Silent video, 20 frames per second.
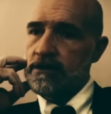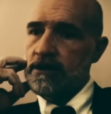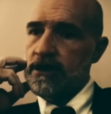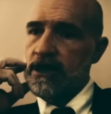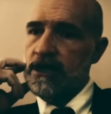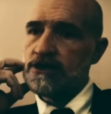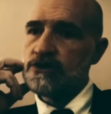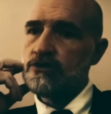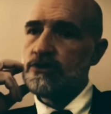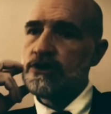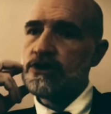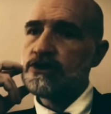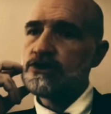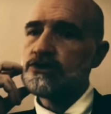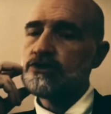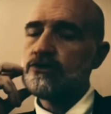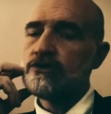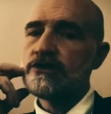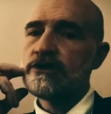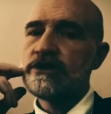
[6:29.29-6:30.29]
and to
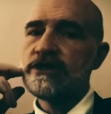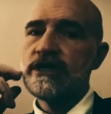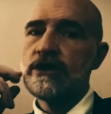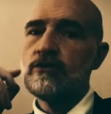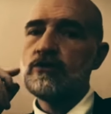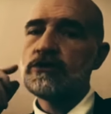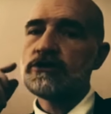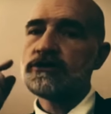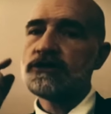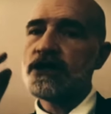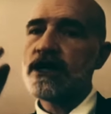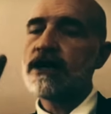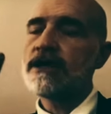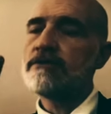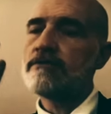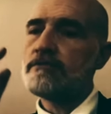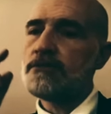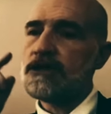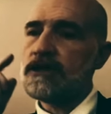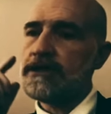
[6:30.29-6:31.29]
ensure that they will
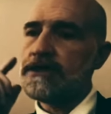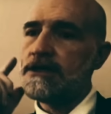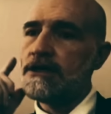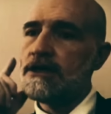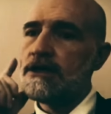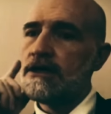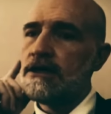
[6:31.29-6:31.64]
not be